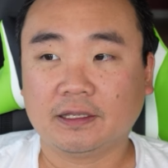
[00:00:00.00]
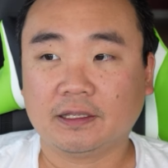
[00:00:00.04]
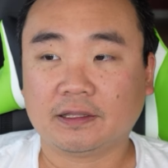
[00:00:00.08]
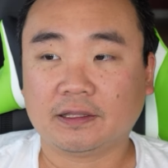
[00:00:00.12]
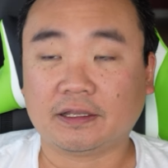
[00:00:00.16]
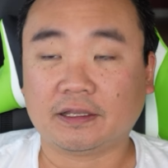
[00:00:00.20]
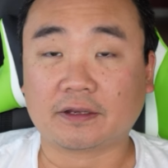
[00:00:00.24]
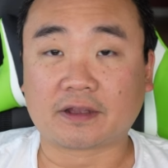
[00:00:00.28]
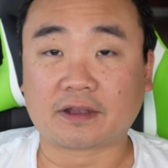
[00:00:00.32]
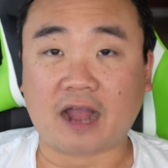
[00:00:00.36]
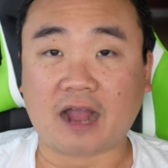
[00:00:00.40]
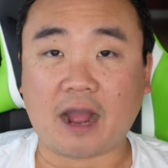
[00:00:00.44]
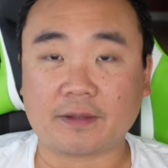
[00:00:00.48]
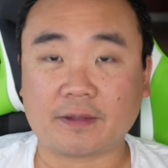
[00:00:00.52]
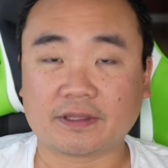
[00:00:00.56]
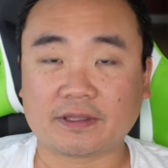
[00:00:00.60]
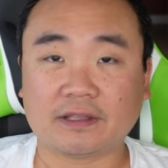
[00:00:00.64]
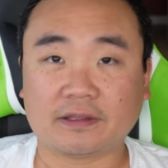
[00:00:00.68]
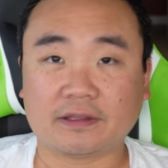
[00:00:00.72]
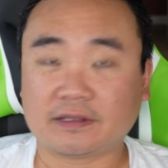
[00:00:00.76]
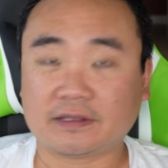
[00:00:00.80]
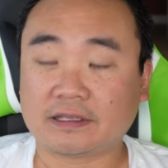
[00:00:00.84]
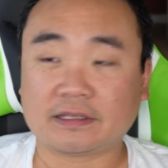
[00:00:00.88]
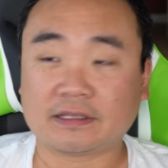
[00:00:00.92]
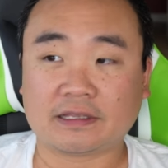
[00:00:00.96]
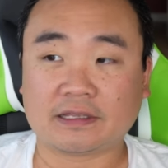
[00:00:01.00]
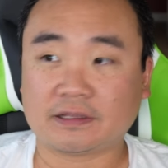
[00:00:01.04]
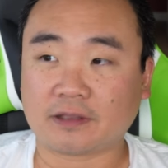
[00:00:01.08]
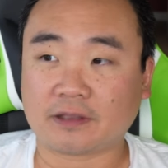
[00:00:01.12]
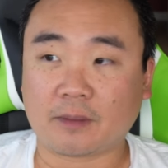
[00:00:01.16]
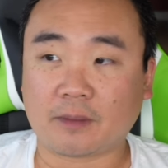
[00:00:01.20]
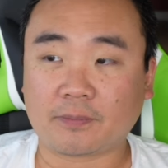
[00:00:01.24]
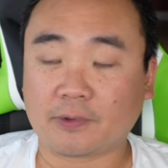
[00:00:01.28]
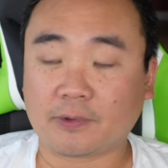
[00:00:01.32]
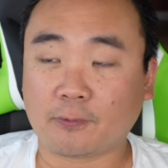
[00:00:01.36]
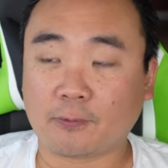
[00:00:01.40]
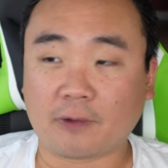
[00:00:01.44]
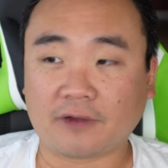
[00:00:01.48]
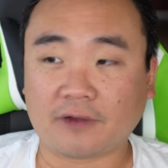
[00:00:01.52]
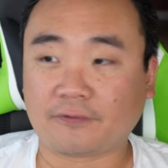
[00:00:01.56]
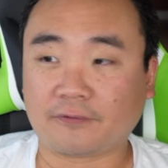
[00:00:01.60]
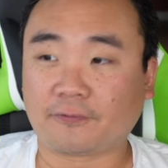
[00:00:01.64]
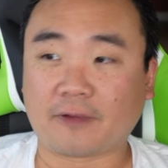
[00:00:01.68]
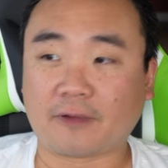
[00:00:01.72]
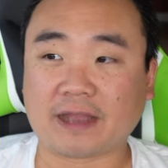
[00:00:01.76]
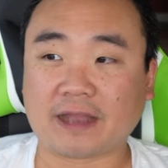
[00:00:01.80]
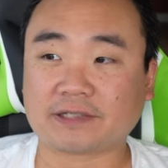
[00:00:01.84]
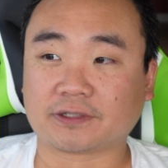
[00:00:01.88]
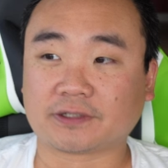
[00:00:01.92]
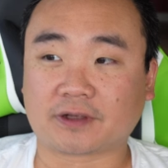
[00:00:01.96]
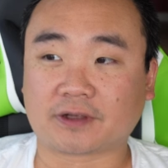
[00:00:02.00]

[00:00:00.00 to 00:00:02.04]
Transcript: they're con the, the number one frags